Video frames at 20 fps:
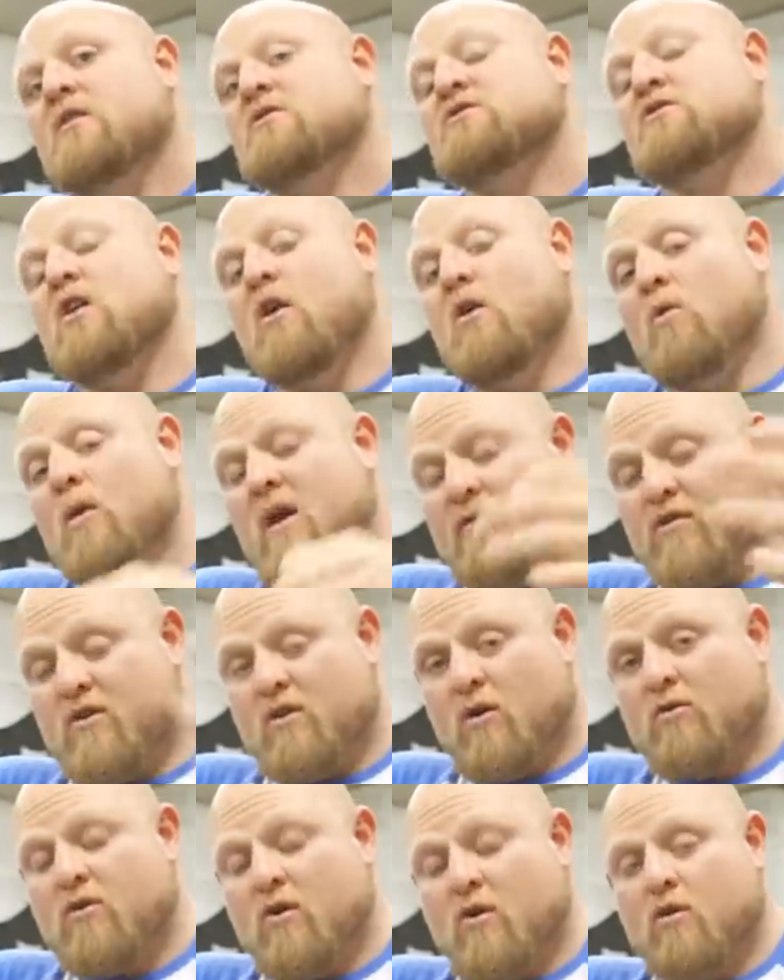So if you
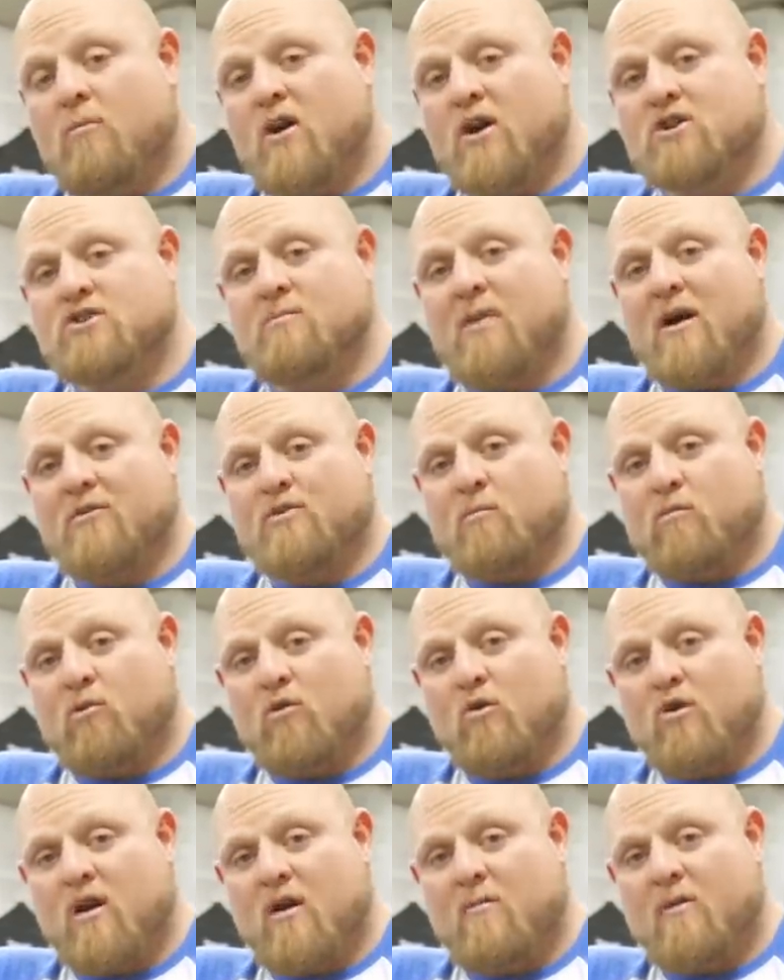don't know much about the
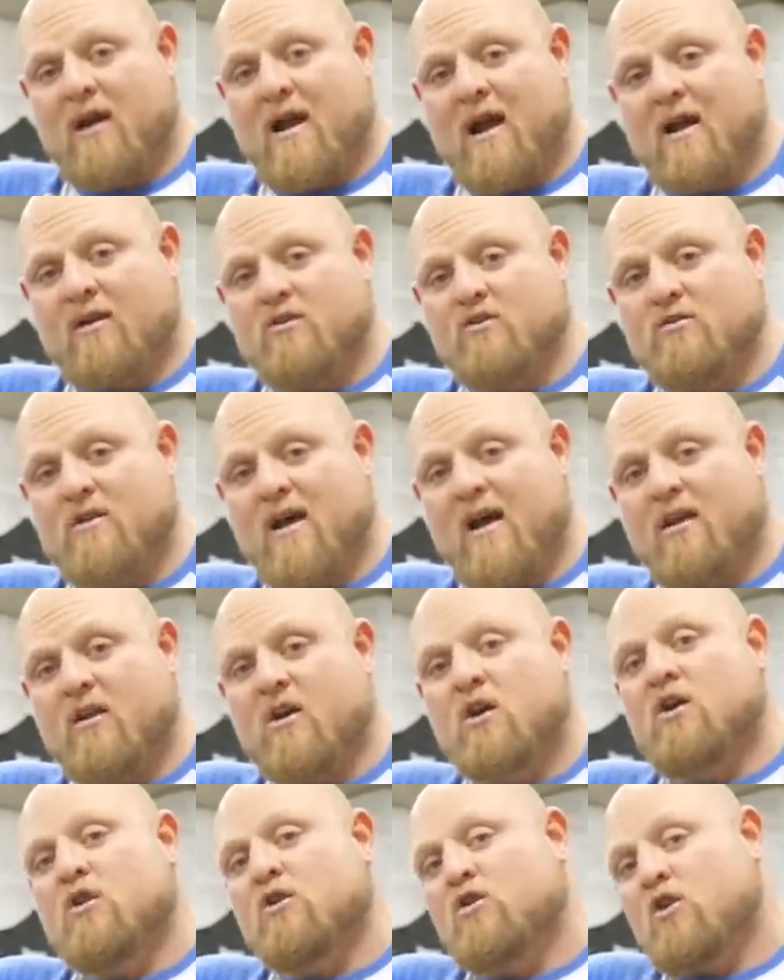programming and how to do
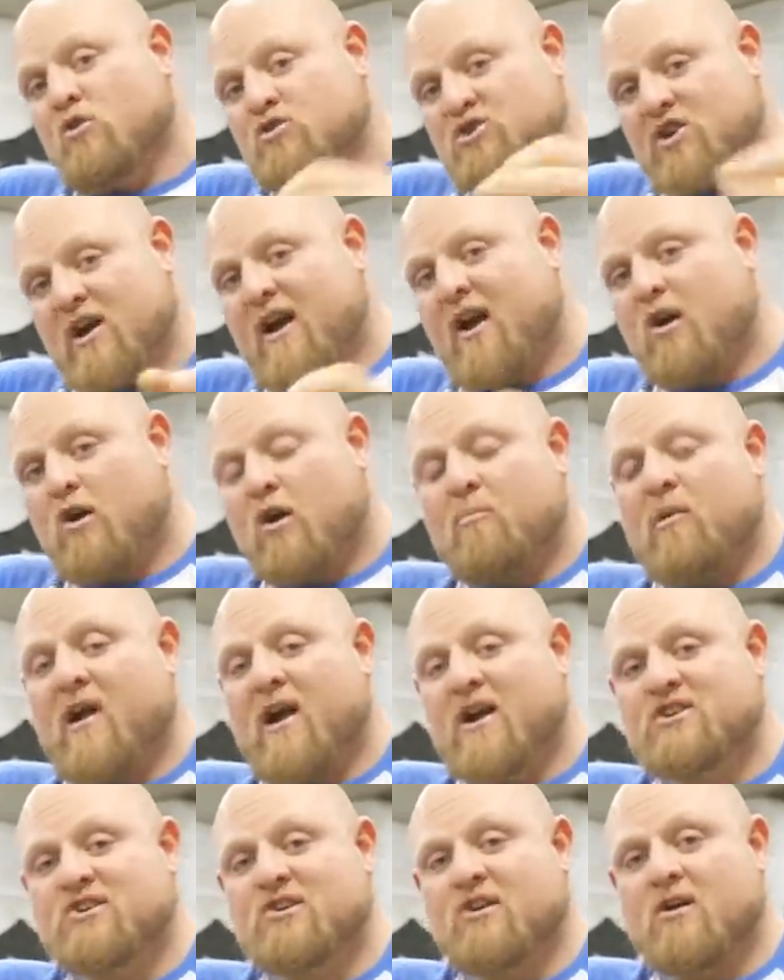that, go check out our
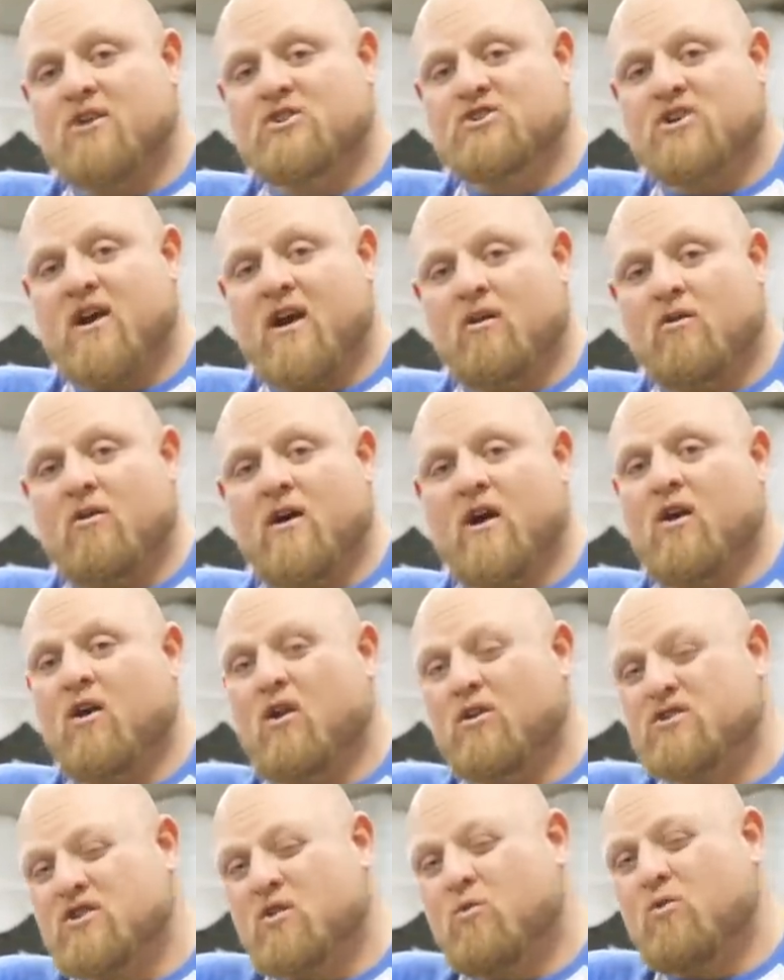Patreon channel, and
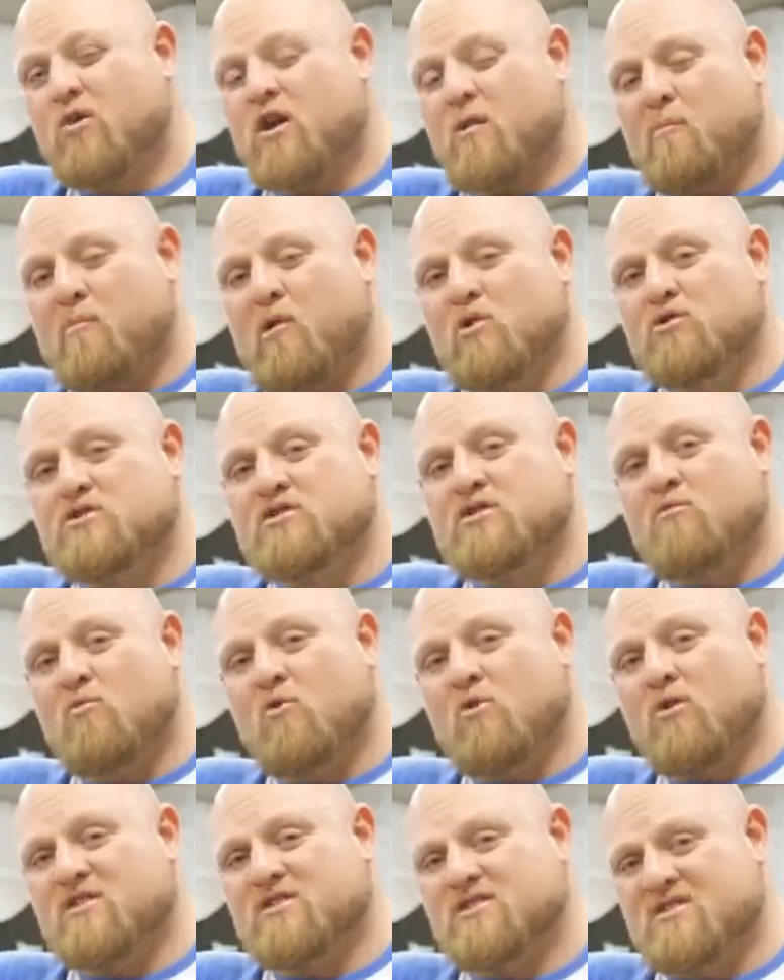also we're gonna post some
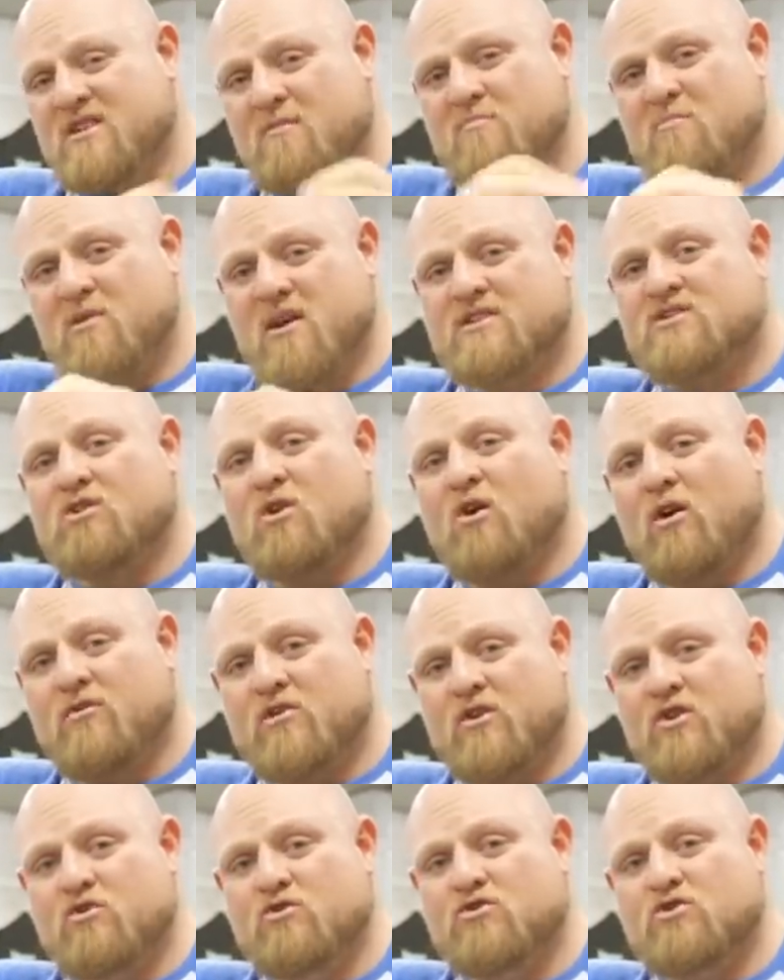more snippets
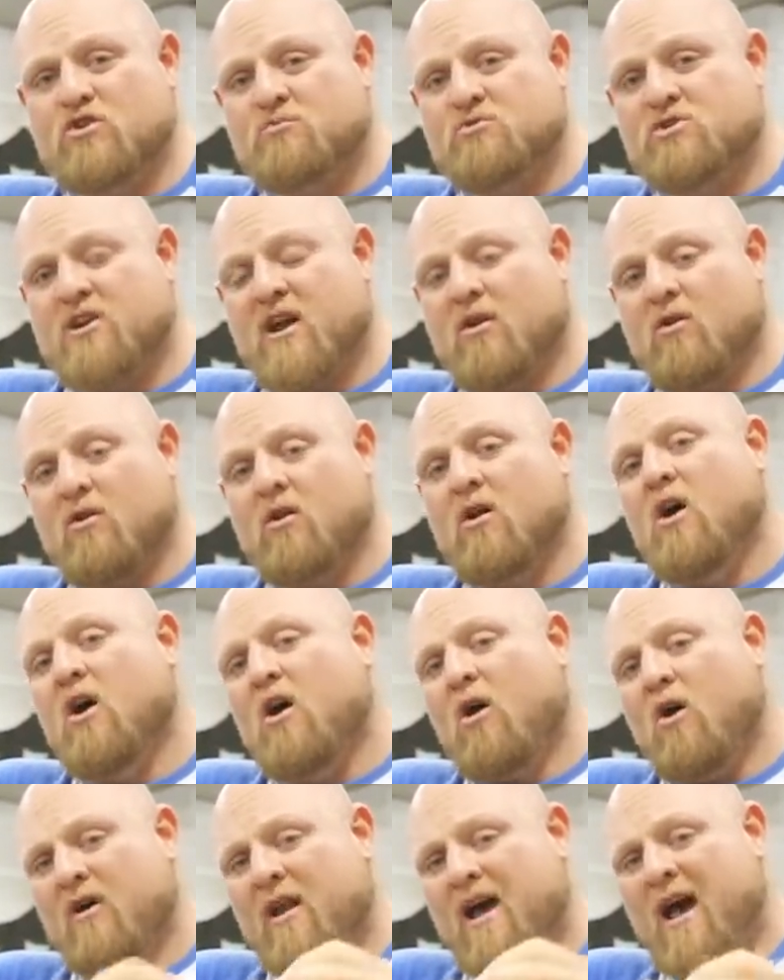on the YouTube channel
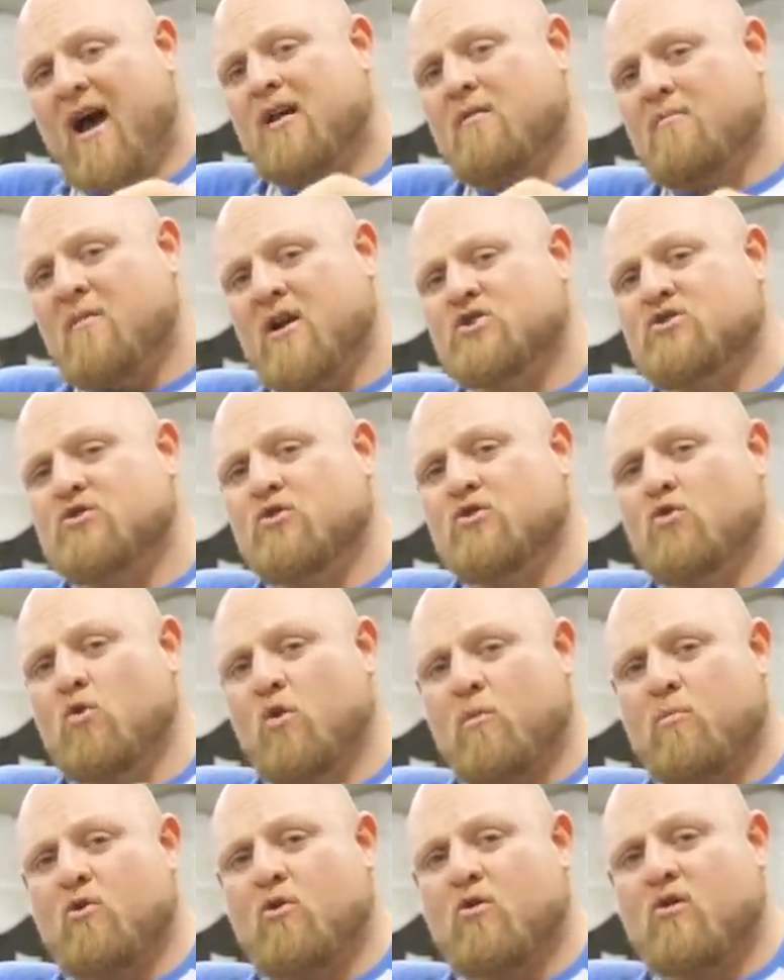on how to make sure
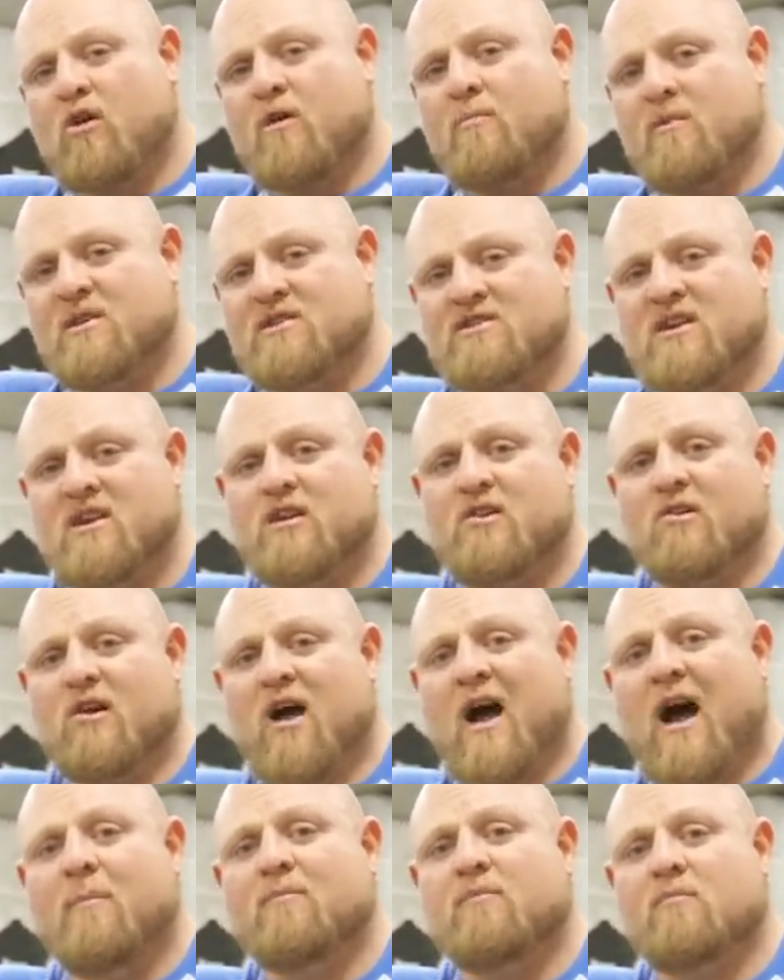your programming is getting
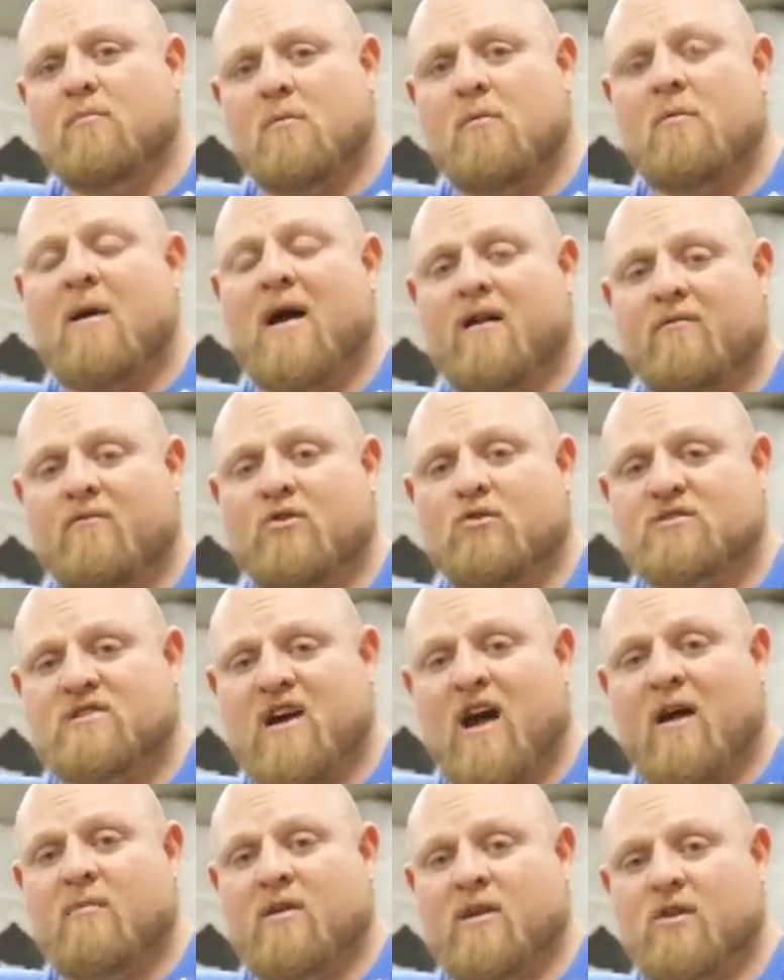your optimum amount of your
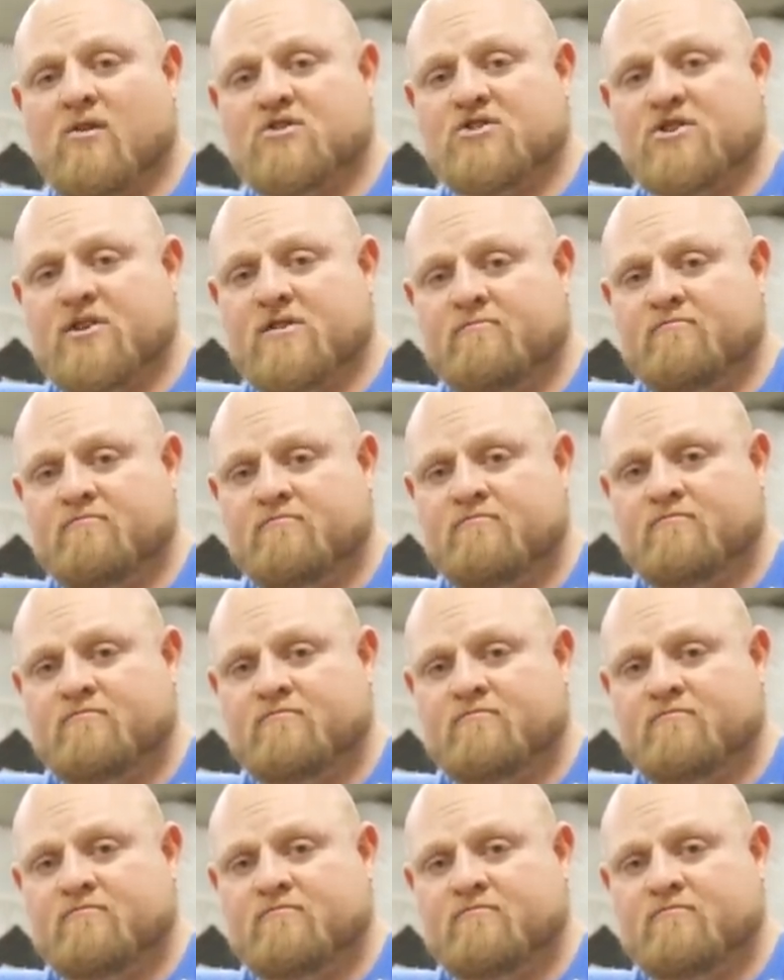time and energy.